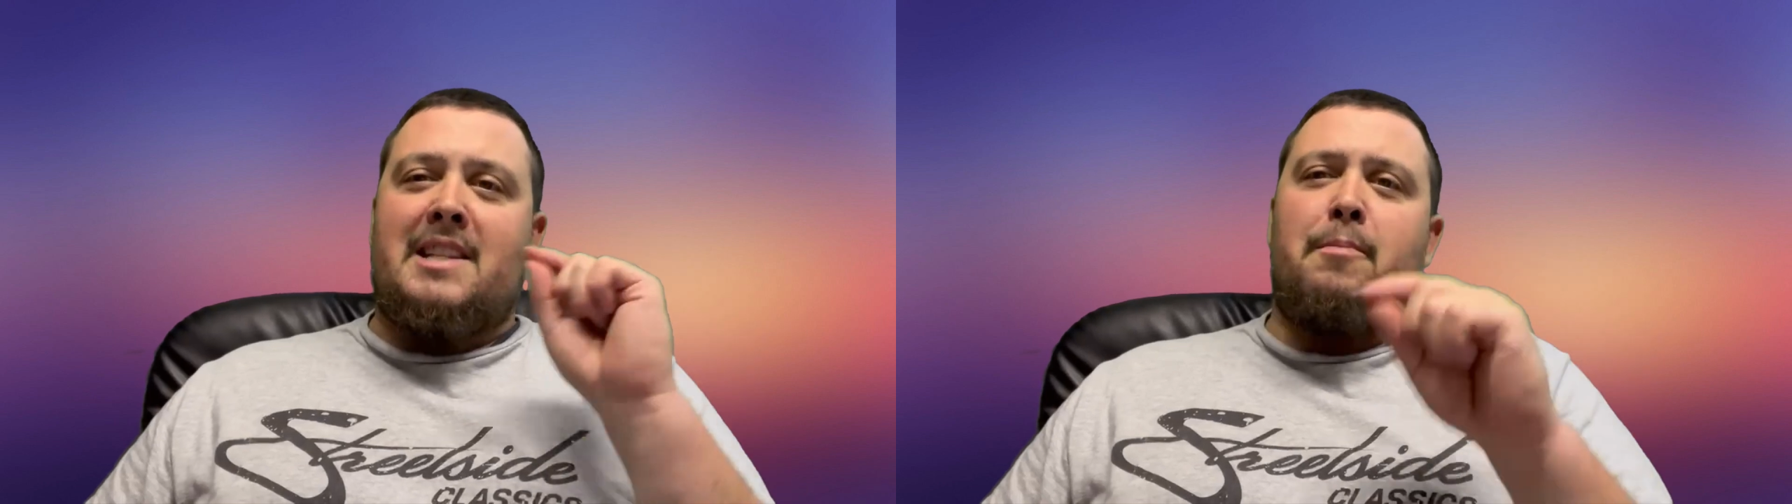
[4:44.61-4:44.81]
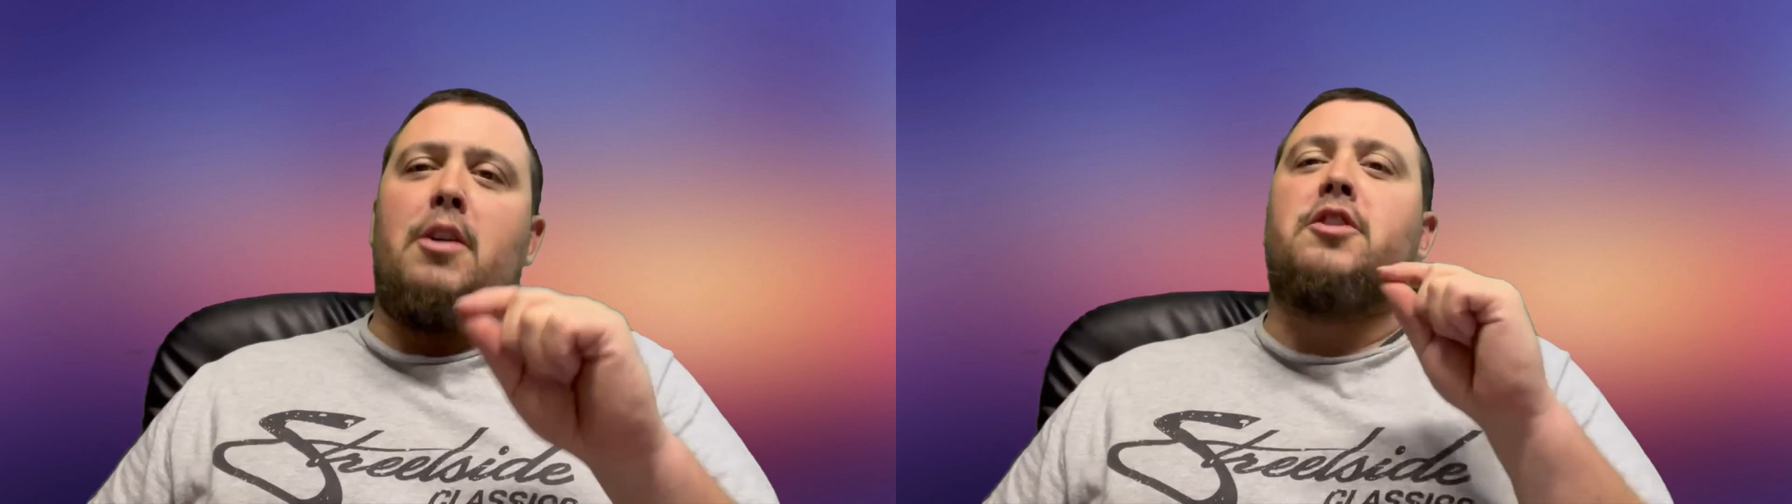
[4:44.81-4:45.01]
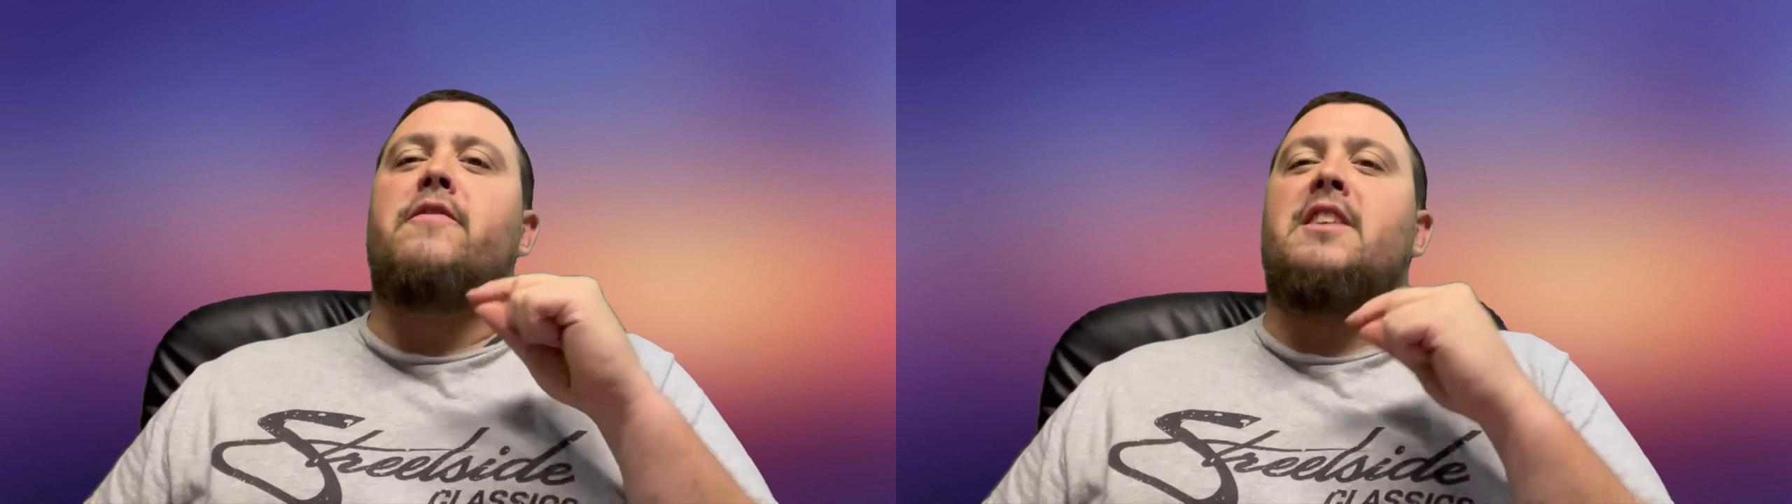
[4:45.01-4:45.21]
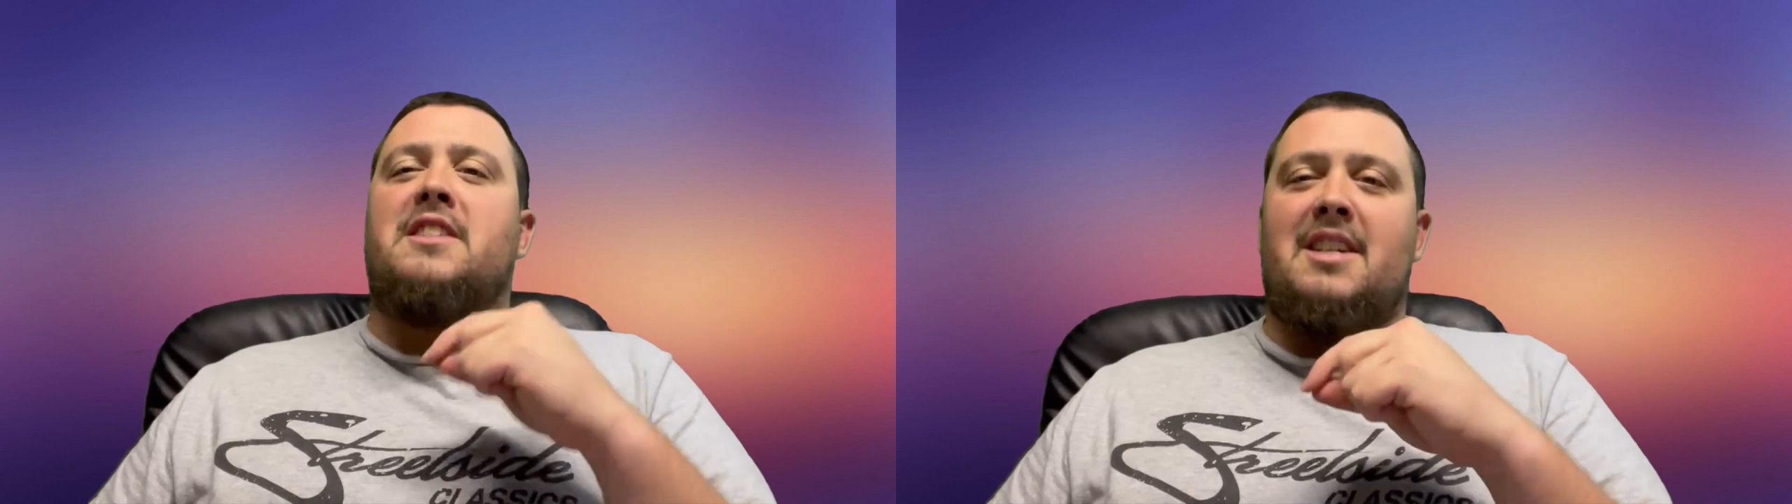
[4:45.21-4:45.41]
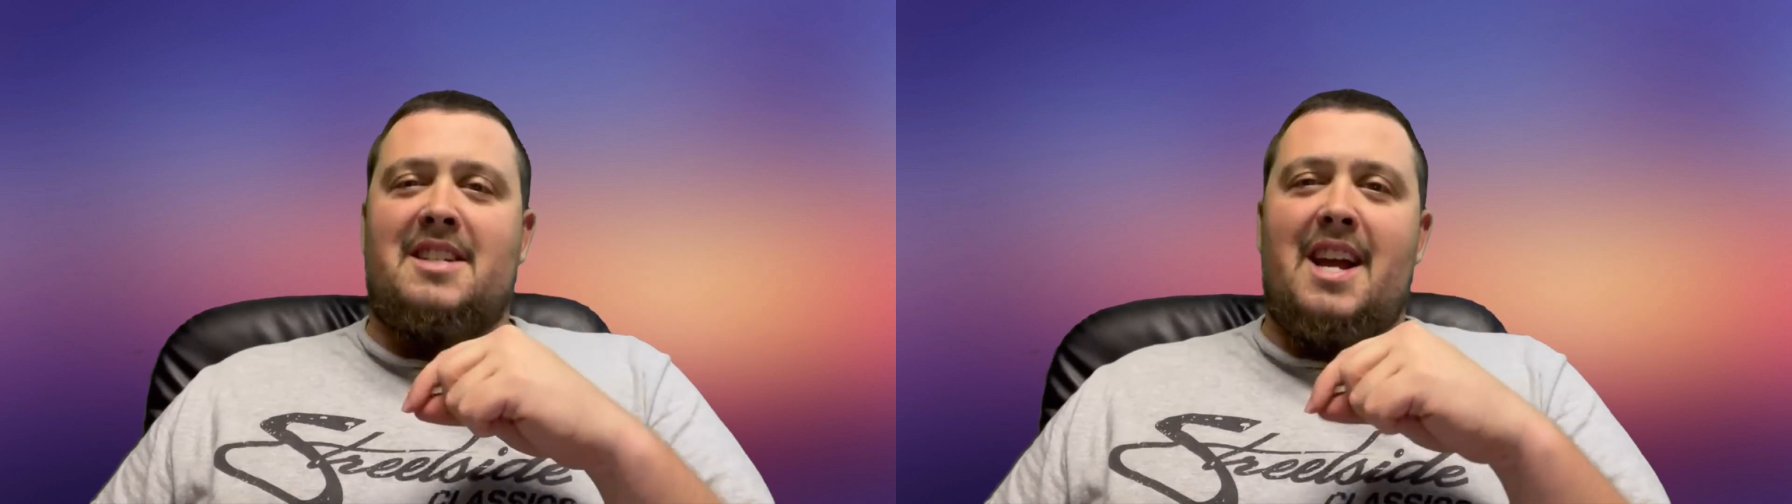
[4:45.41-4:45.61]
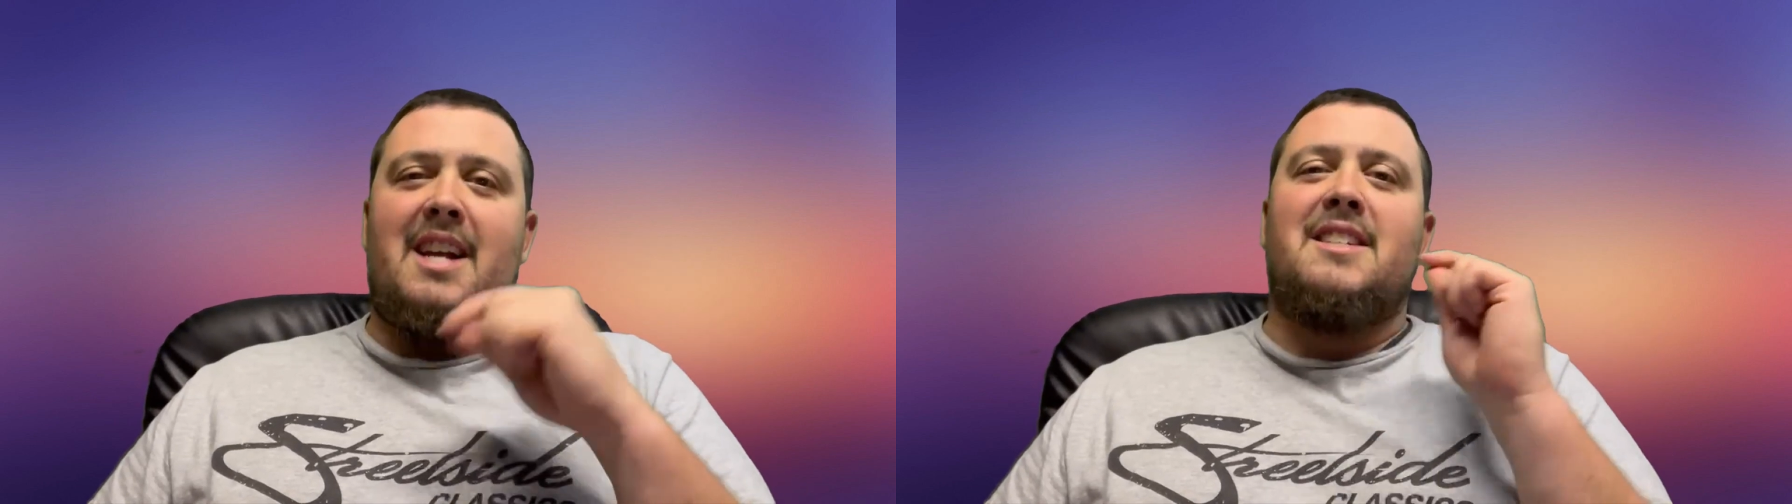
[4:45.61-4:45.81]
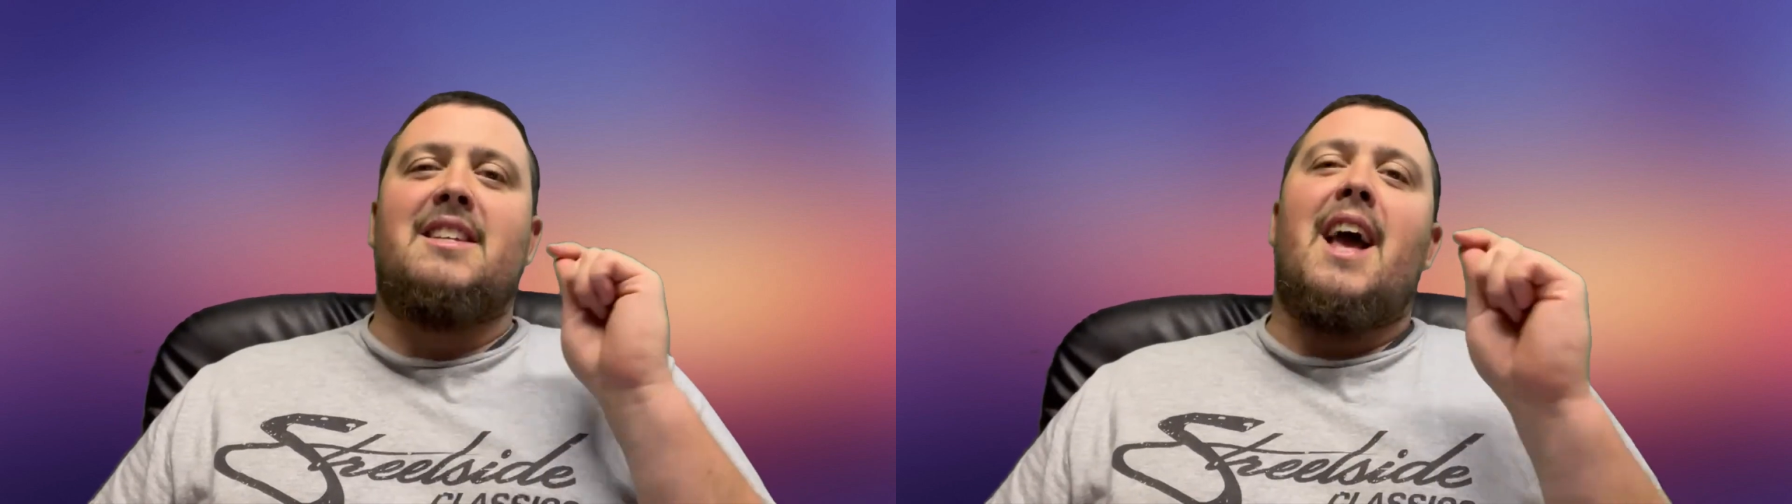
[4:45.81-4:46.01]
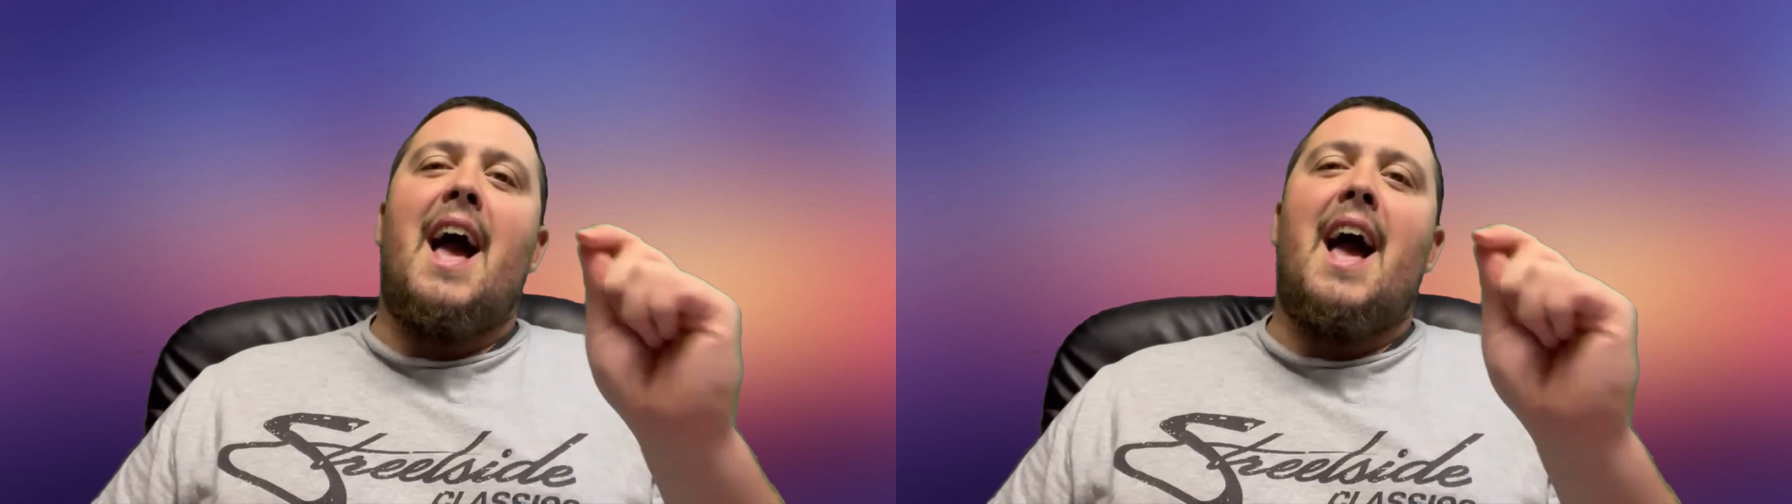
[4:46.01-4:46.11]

much of a success